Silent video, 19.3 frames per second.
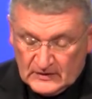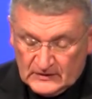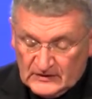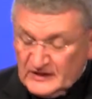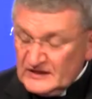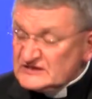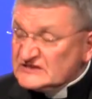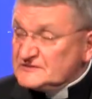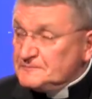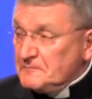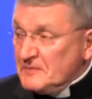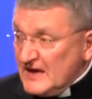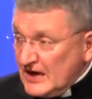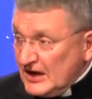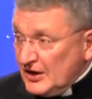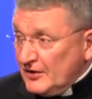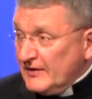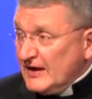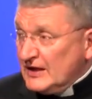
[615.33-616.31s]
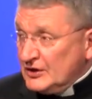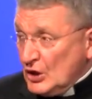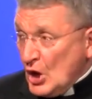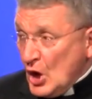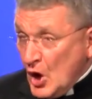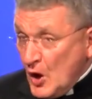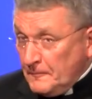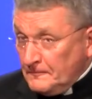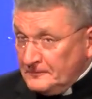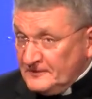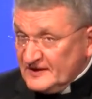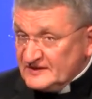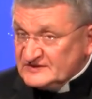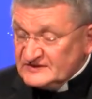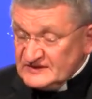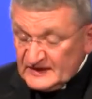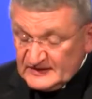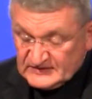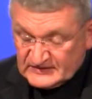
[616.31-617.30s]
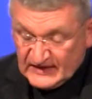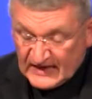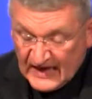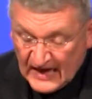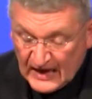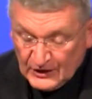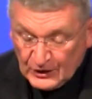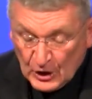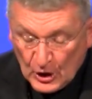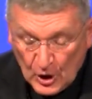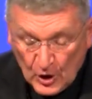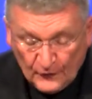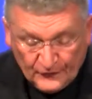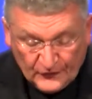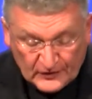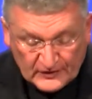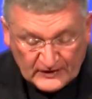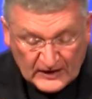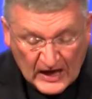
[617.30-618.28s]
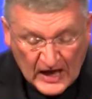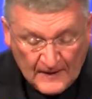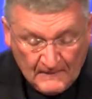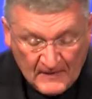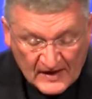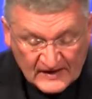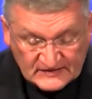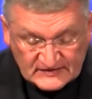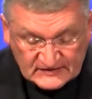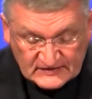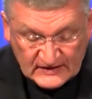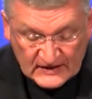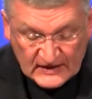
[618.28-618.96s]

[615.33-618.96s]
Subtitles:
Despair and hopelessness can overcome us